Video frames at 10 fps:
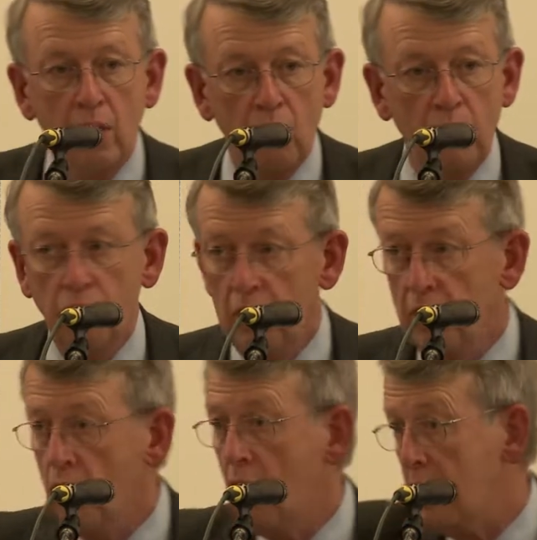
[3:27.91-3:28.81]
When we
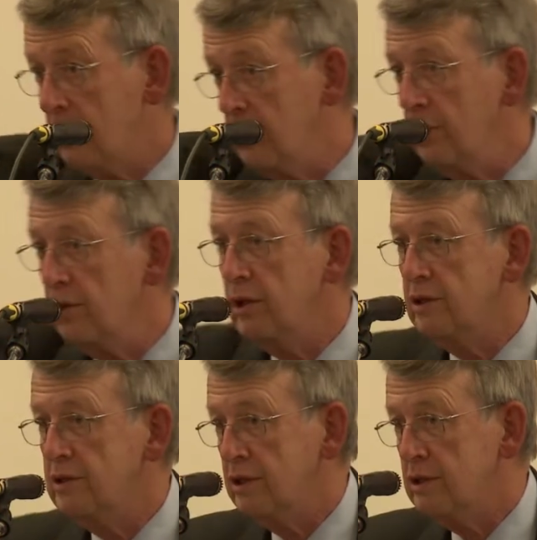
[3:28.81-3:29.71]
were at Canoga
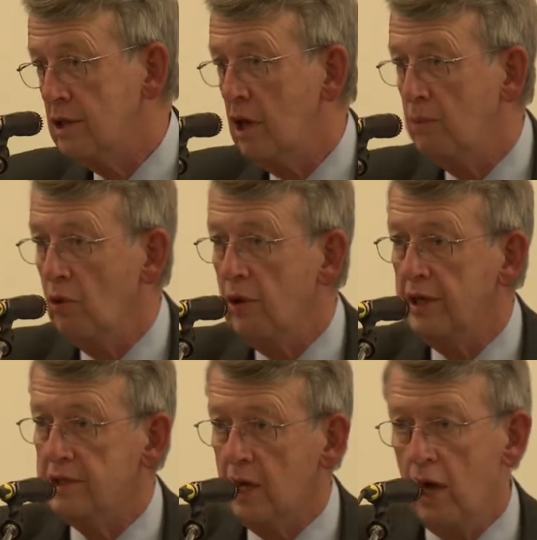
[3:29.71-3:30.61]
just a couple of
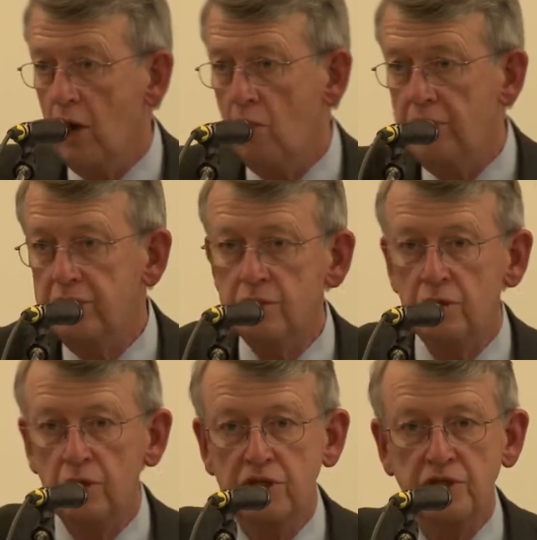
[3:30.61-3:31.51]
weeks ago, we
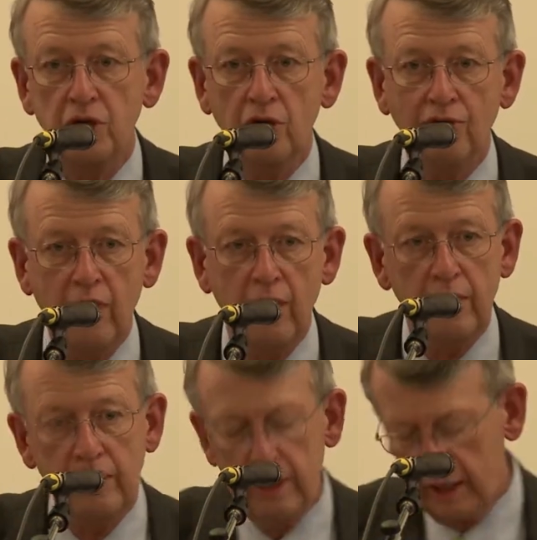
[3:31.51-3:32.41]
took a
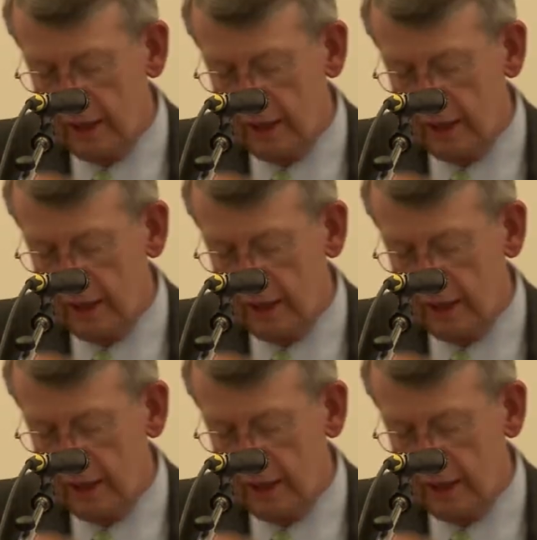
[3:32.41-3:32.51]
survey